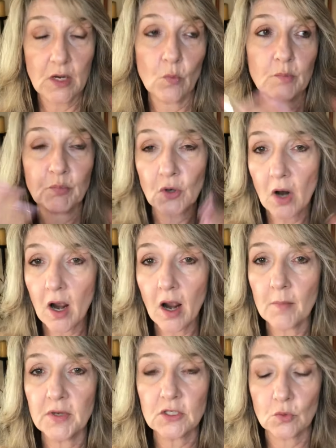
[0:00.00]
I would
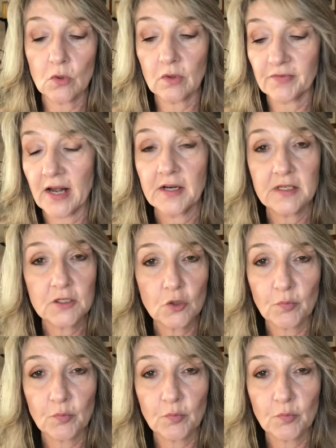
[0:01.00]
prime and do all of that. I didn't do